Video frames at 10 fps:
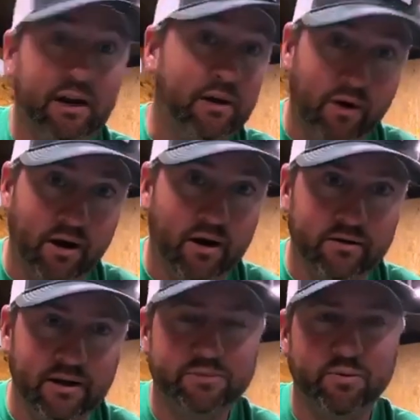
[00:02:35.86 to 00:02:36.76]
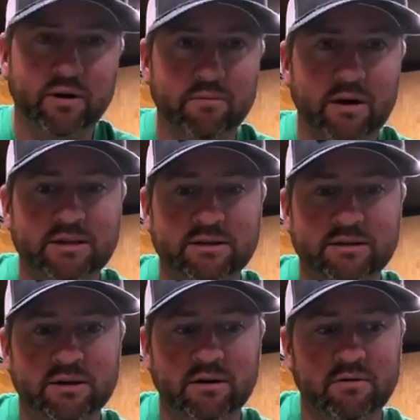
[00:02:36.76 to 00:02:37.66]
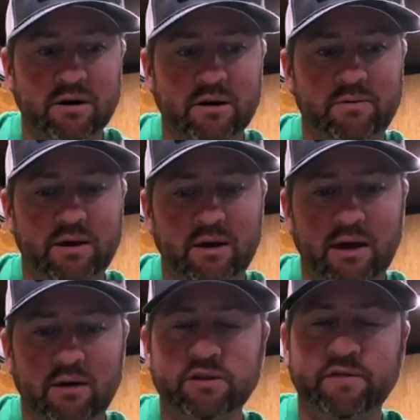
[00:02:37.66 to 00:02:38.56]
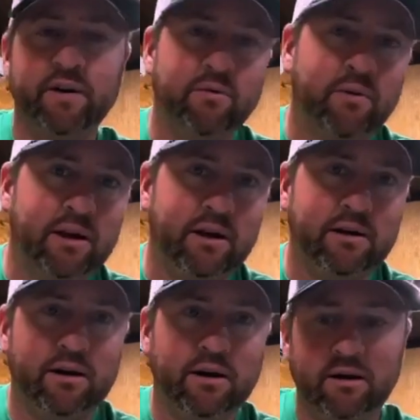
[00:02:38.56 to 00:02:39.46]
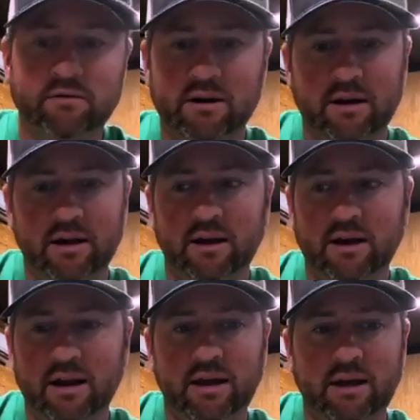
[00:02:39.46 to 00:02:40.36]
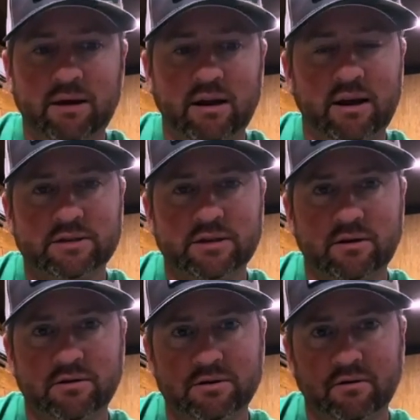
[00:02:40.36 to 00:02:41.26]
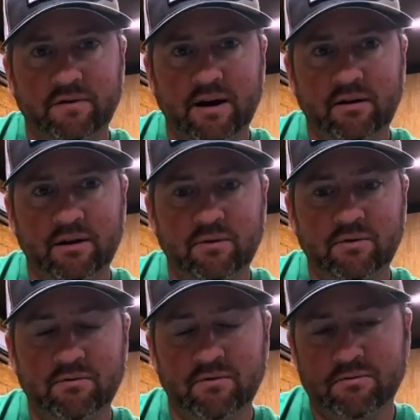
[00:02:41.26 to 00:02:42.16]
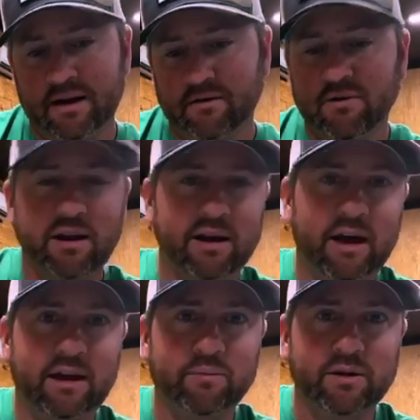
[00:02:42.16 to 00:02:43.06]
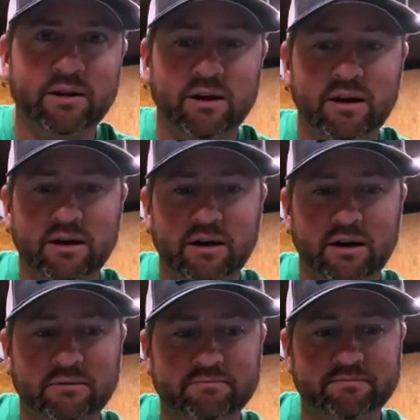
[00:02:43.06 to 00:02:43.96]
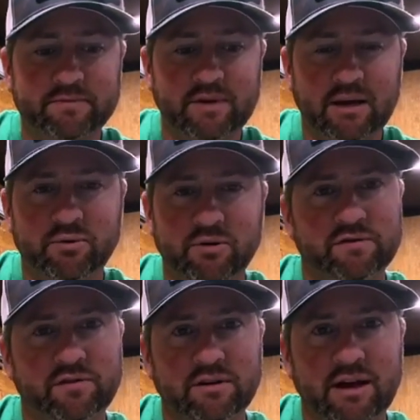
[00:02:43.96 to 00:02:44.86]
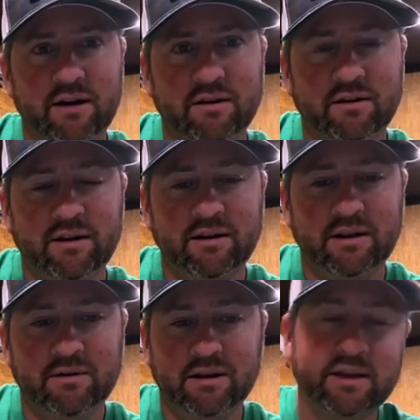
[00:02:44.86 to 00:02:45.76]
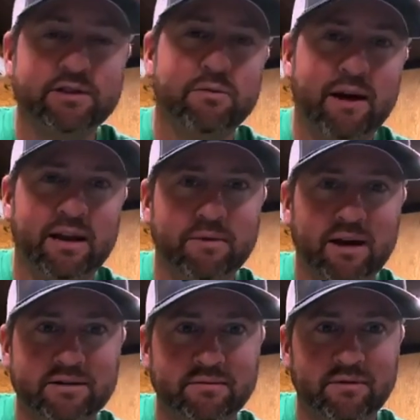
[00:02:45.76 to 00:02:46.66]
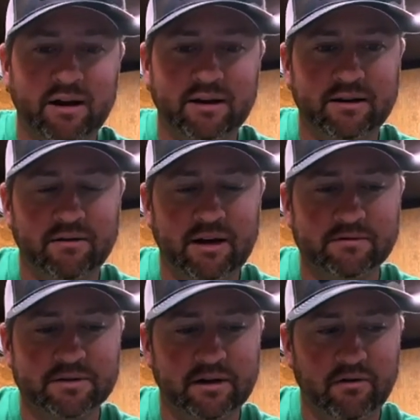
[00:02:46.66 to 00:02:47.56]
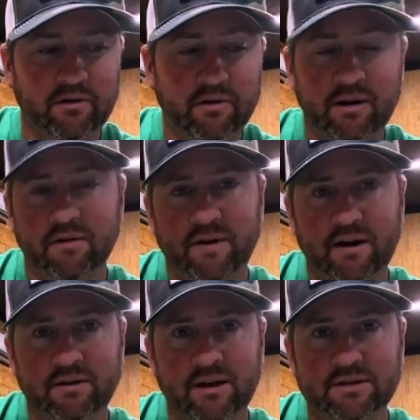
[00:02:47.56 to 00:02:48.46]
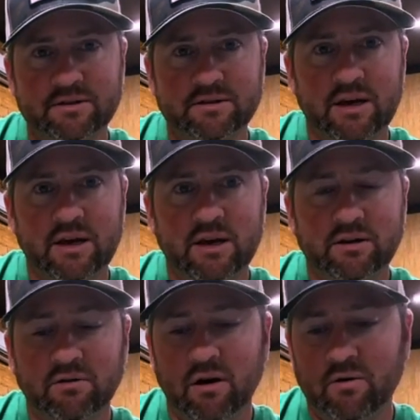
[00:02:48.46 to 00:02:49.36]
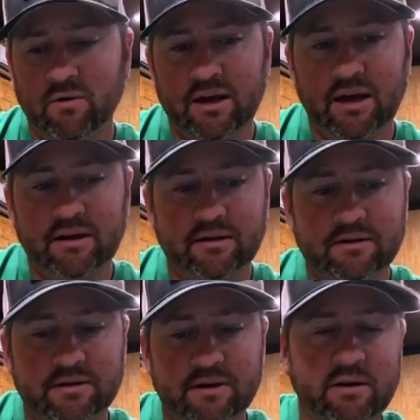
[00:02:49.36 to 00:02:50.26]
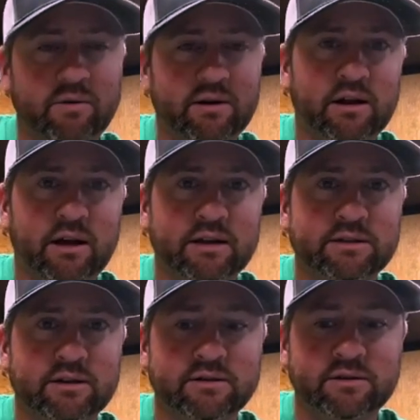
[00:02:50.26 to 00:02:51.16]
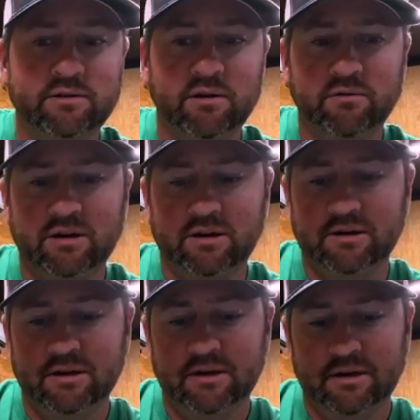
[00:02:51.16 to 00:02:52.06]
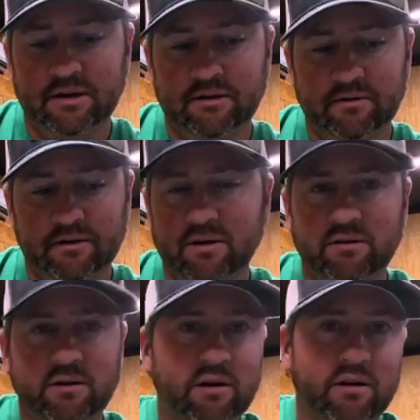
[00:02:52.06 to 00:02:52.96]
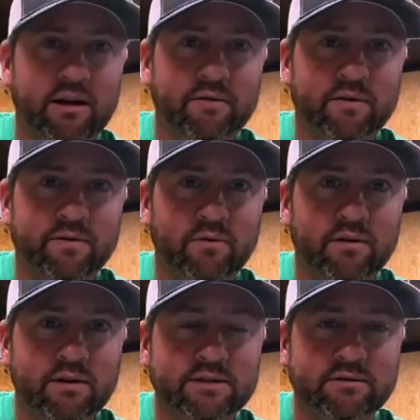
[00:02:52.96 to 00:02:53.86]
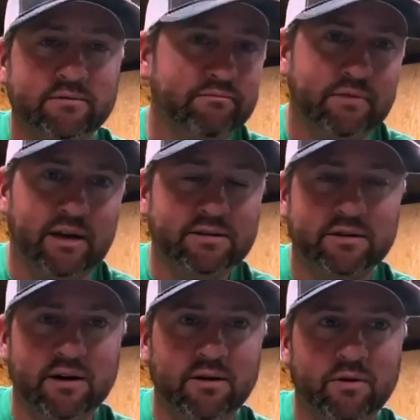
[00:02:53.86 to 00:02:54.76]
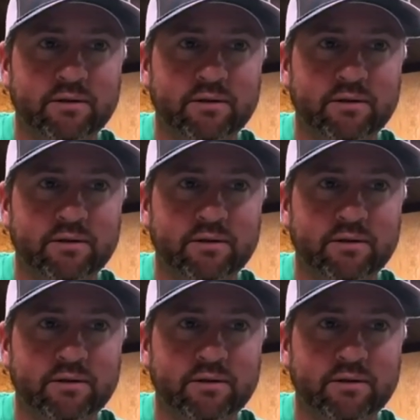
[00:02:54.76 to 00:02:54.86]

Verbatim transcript: anywhere, that's pretty amazing. So um, it was a fun week. Uh, there again, it kind of came down to execution on the final day. We we made a run at Hank, but um, Hank put his foot down and, and he, at least we made him catch him, right? You know, that was the goal going into the final day, is just do all we can to, to try to win the Classic, because you don't uh, you know, you go to that event for one reason, and that's to try to